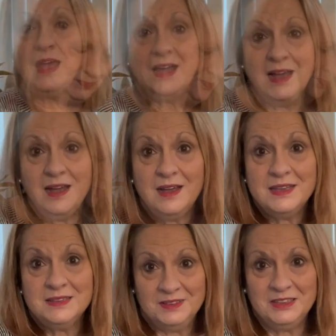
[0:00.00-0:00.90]
I
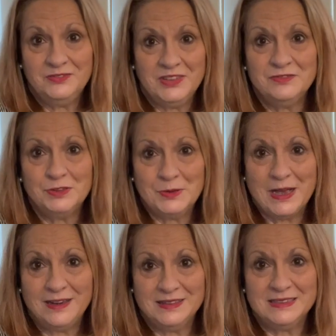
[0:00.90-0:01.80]
live in Rhode
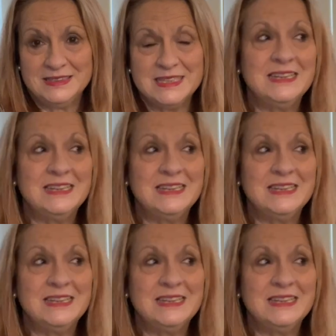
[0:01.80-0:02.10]
Island